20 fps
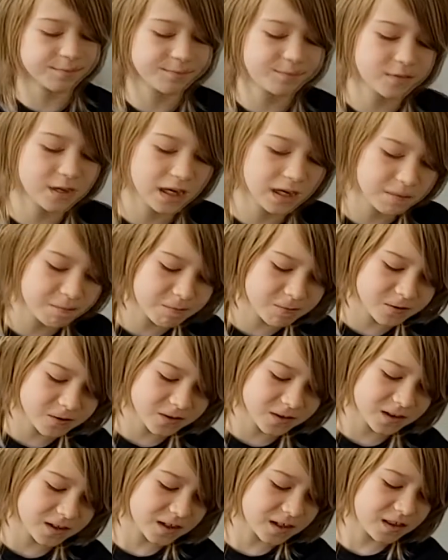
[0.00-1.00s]
people
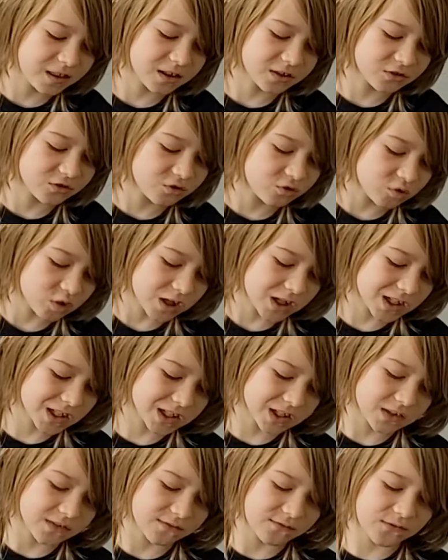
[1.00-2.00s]
did the
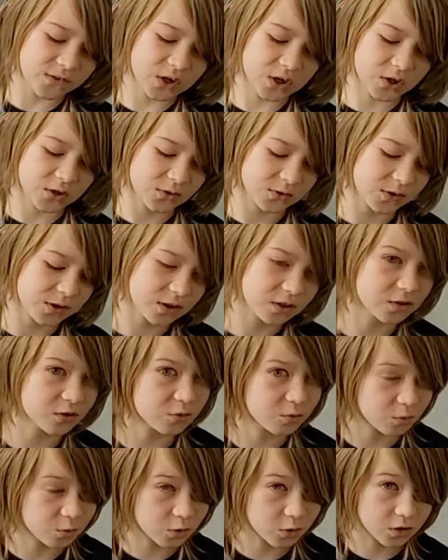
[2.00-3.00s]
strongest phone in the
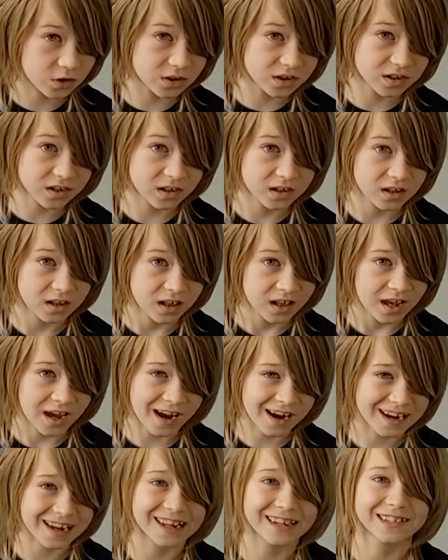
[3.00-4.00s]
world
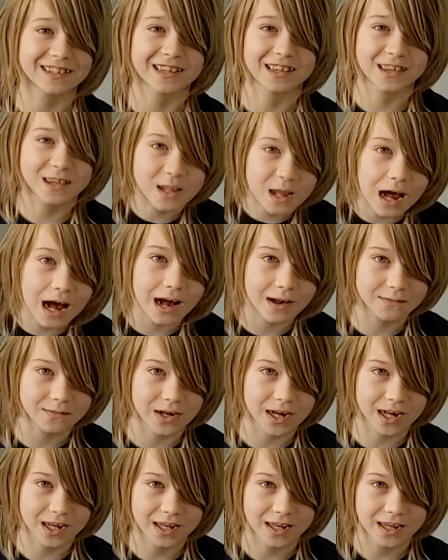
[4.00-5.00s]
against lava.